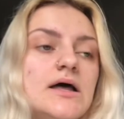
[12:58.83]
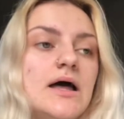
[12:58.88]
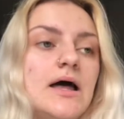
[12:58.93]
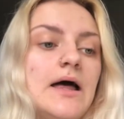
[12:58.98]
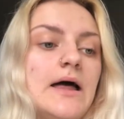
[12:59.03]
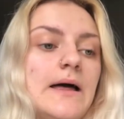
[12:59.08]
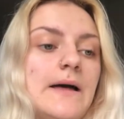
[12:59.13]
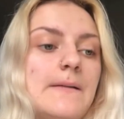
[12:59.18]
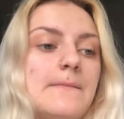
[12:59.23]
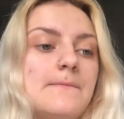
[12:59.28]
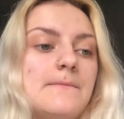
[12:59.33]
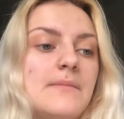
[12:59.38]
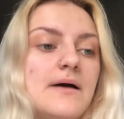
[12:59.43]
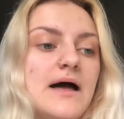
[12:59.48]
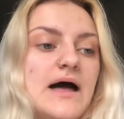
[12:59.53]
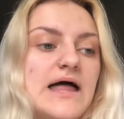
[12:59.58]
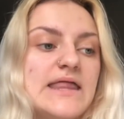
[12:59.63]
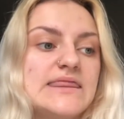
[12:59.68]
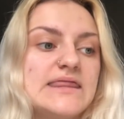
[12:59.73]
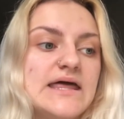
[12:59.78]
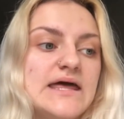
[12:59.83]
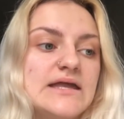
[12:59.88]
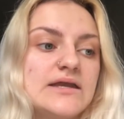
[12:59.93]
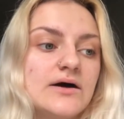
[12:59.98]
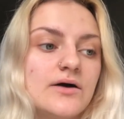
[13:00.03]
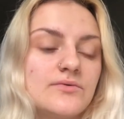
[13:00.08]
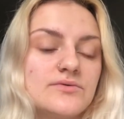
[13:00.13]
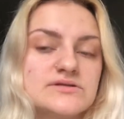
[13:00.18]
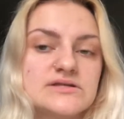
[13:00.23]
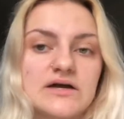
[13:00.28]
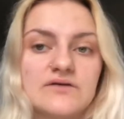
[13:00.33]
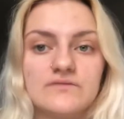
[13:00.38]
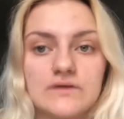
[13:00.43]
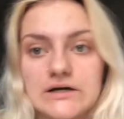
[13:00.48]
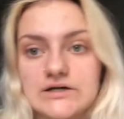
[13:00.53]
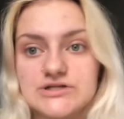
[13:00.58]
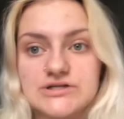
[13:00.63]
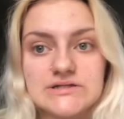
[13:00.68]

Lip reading: And then I was like, right,